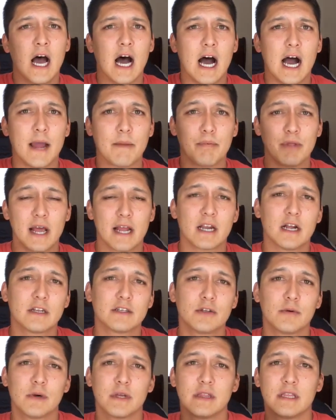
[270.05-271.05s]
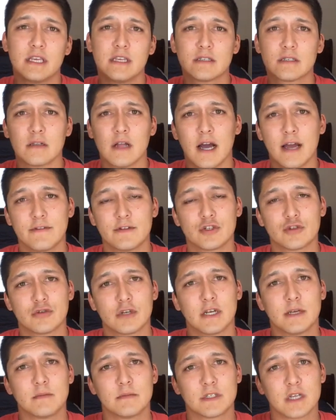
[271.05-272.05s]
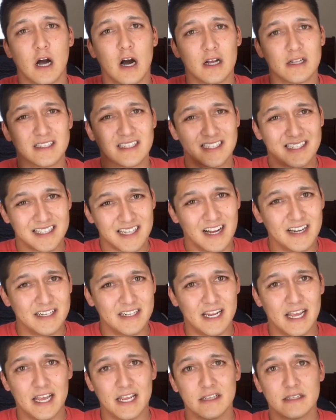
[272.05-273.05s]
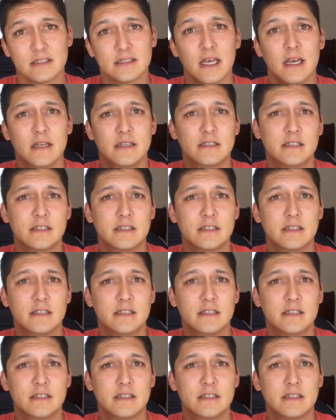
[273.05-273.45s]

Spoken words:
I plan on doing these live streams on Sundays,